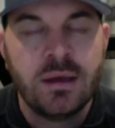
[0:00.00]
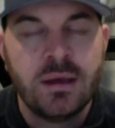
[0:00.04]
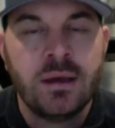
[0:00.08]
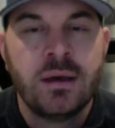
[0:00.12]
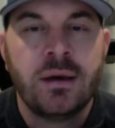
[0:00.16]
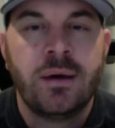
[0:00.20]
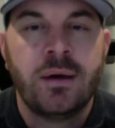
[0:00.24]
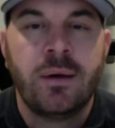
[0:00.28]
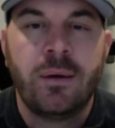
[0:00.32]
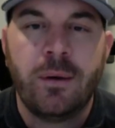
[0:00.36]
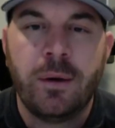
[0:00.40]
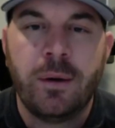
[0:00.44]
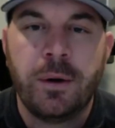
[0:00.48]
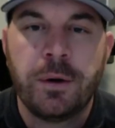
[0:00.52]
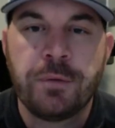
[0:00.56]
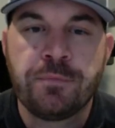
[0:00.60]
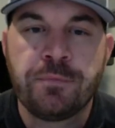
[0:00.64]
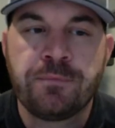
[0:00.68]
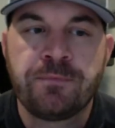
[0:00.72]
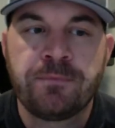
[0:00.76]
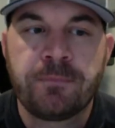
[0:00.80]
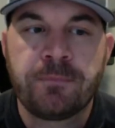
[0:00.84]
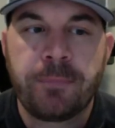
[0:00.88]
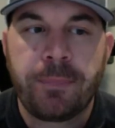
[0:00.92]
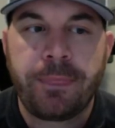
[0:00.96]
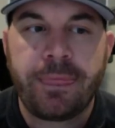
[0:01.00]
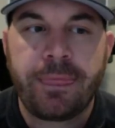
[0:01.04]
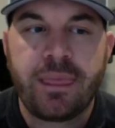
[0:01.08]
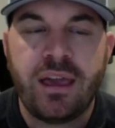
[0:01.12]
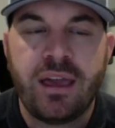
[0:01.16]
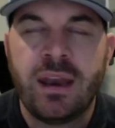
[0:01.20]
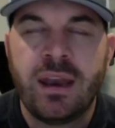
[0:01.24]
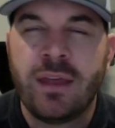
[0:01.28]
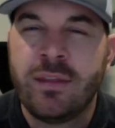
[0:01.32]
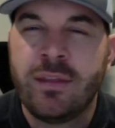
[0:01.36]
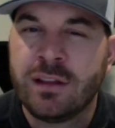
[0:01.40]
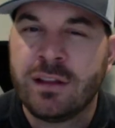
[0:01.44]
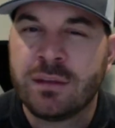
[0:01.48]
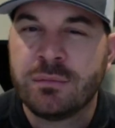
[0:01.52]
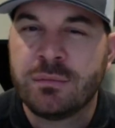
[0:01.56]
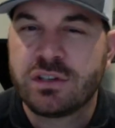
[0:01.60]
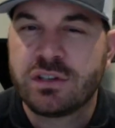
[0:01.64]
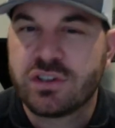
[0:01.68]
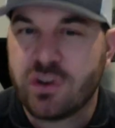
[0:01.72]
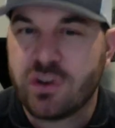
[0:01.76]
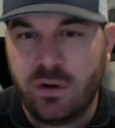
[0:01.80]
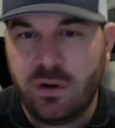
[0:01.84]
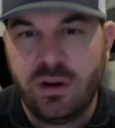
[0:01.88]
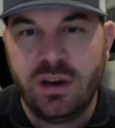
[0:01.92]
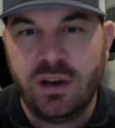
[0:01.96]
And I think the
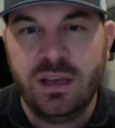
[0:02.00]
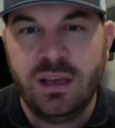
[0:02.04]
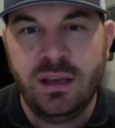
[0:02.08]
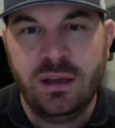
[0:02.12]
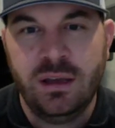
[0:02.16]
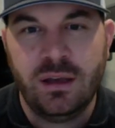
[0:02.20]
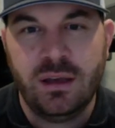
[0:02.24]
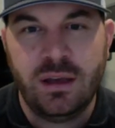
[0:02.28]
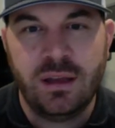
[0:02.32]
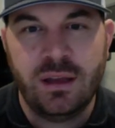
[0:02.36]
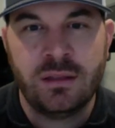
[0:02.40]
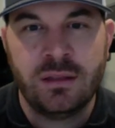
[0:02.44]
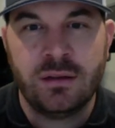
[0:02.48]
maturity in